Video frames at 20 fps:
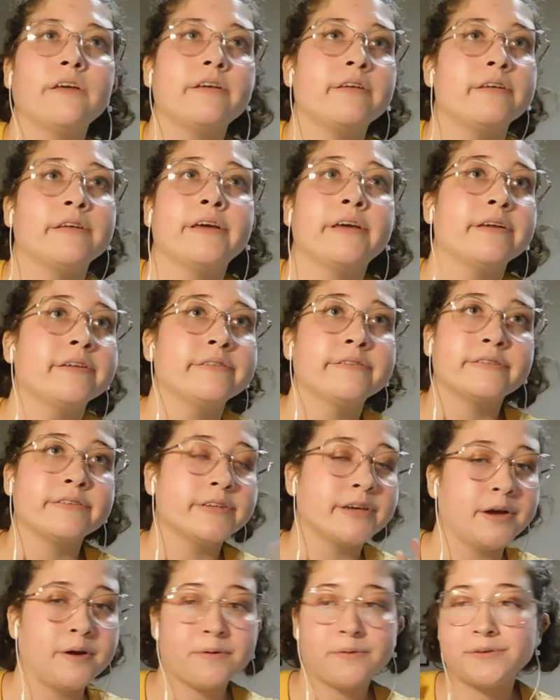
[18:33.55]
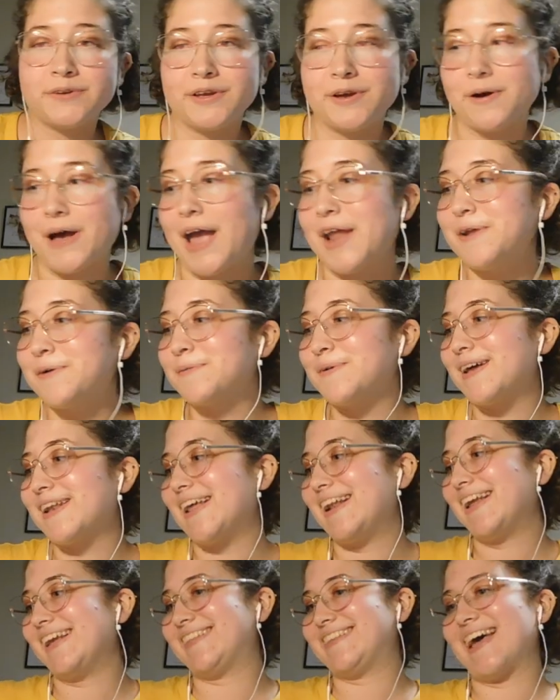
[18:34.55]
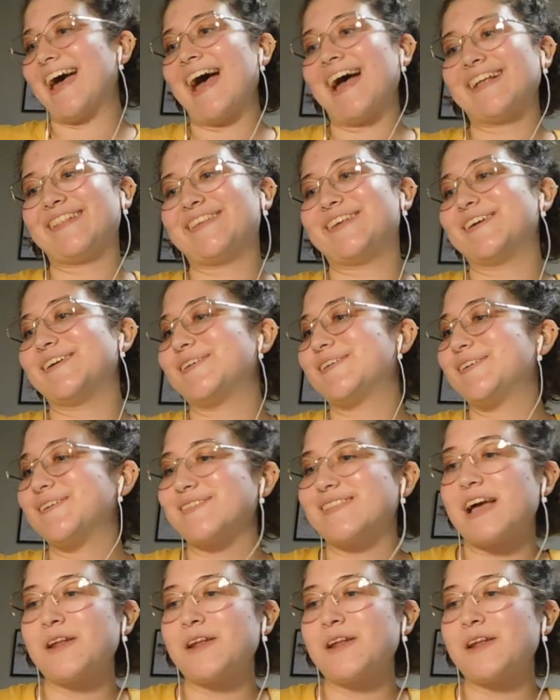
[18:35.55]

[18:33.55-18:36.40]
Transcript: Yeah, no, I don't want any tattoos.